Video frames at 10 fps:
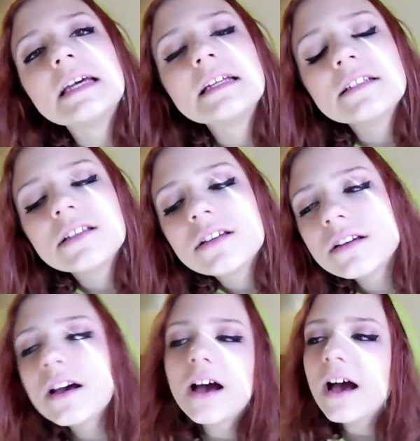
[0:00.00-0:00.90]
it.
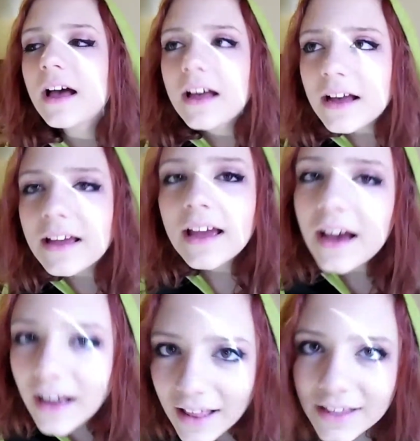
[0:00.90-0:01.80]

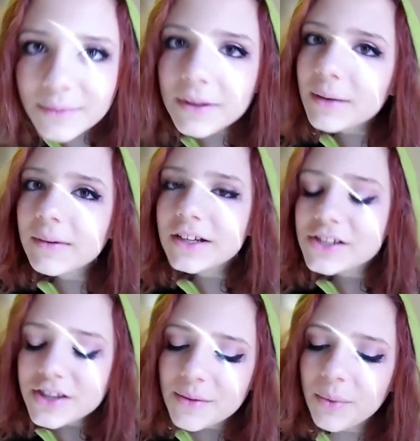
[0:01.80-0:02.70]
Yeah, that's pretty
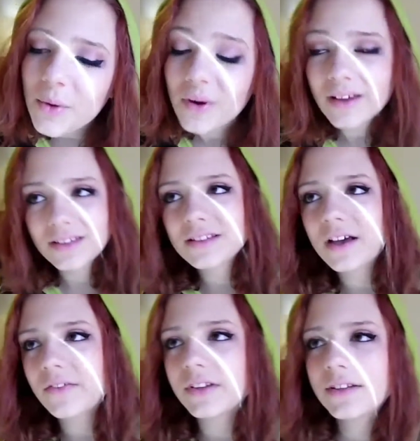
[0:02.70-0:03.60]
much the point
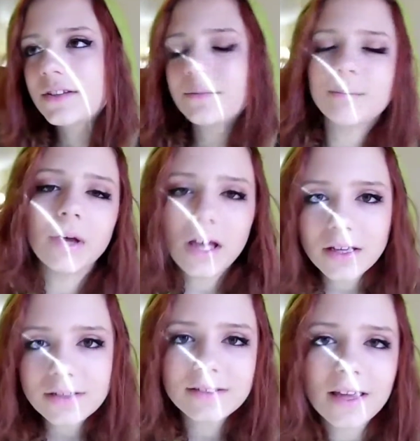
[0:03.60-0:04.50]
of it.
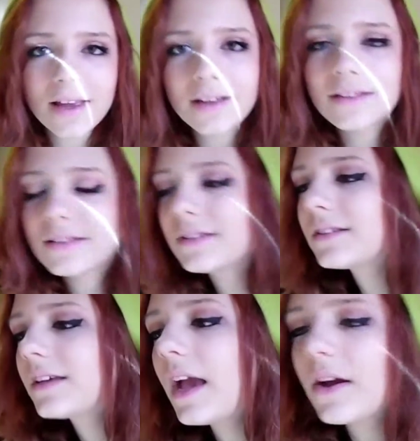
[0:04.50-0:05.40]
Bugs and
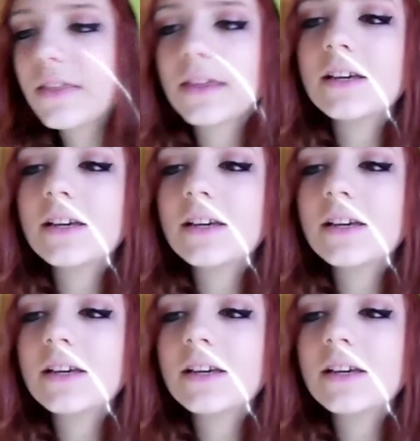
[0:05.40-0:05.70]
scary